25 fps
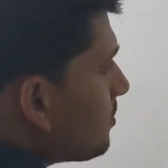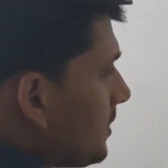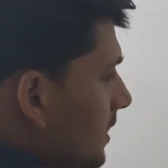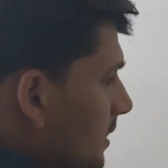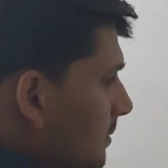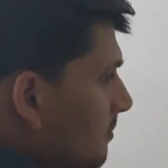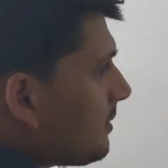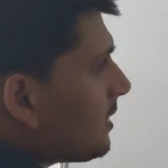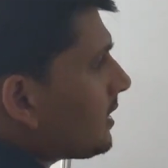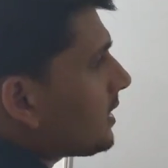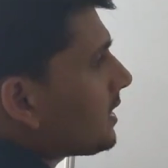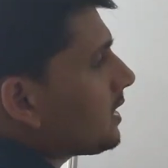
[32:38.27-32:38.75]

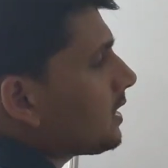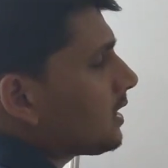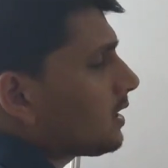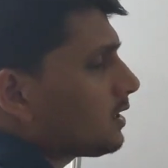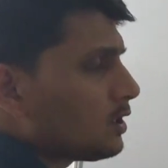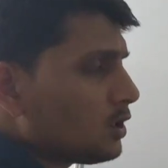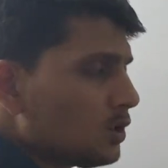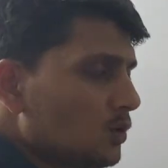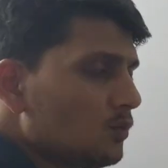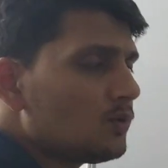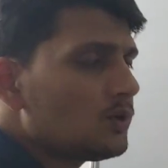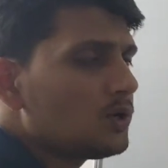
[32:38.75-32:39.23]
be making a
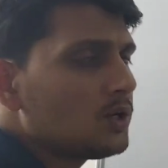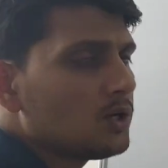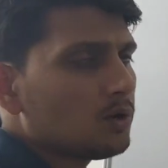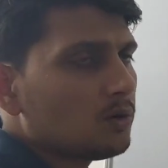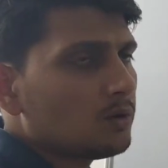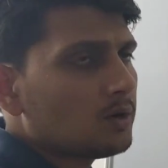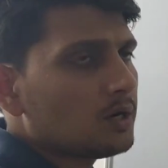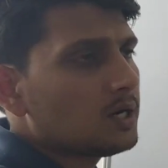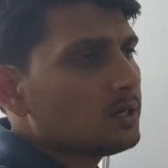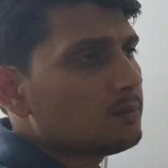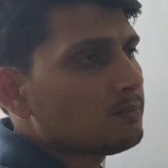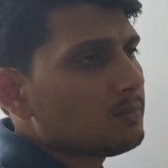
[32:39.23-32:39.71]
new video
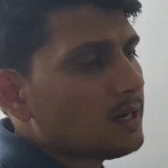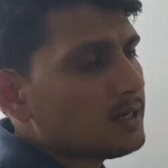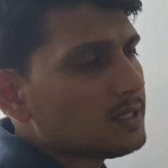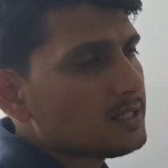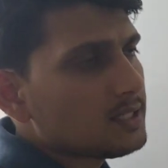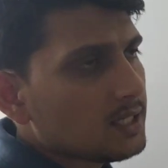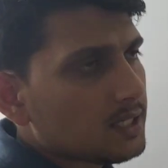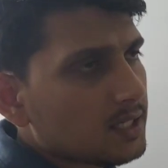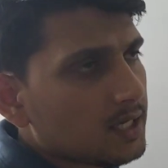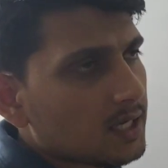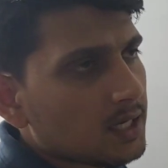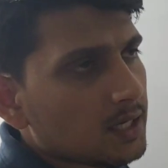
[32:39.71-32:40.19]
on it by
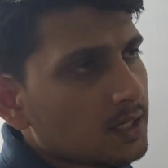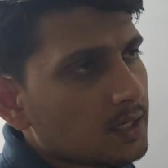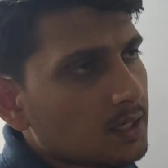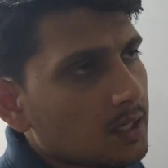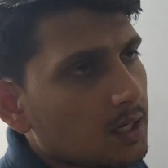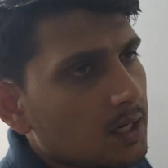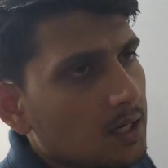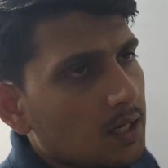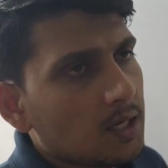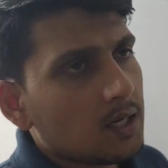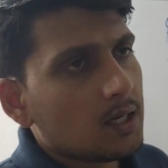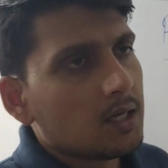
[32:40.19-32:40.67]

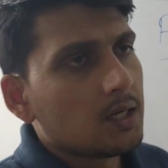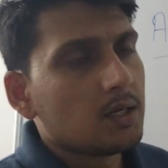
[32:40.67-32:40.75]
taking